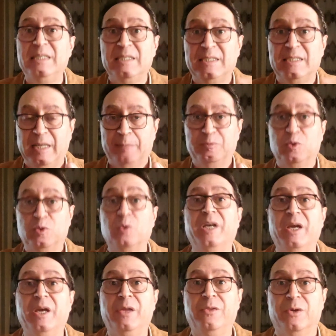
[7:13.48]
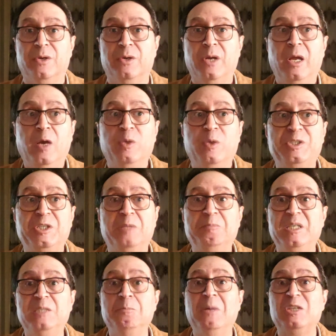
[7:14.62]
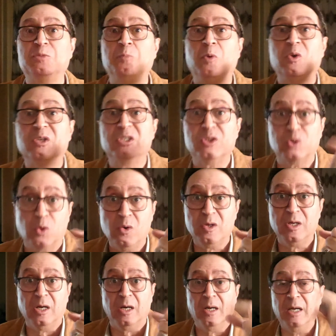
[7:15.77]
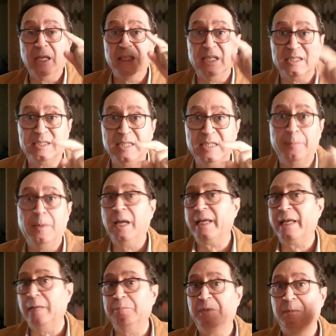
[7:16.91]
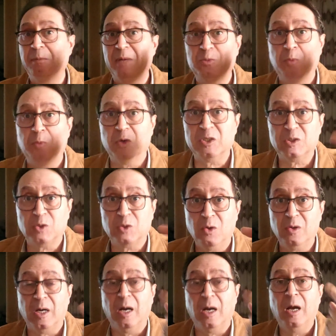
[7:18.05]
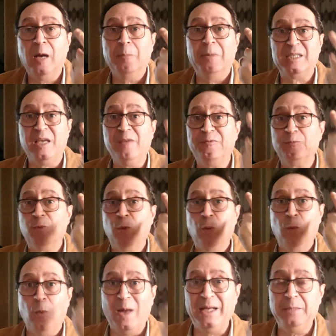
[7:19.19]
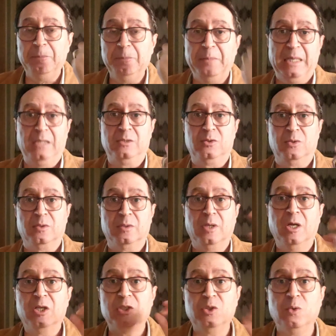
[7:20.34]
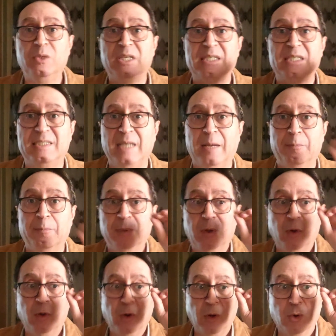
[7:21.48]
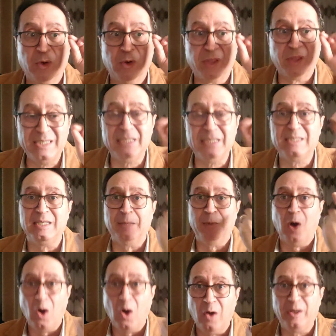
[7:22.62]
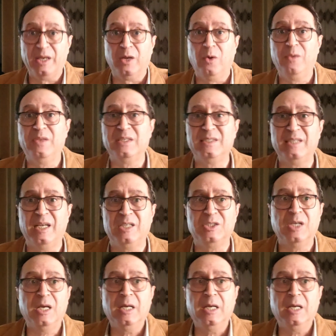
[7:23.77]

step together, which it means much more stronger. The step can be much more stronger. But if one person do the step or this step only on the stage,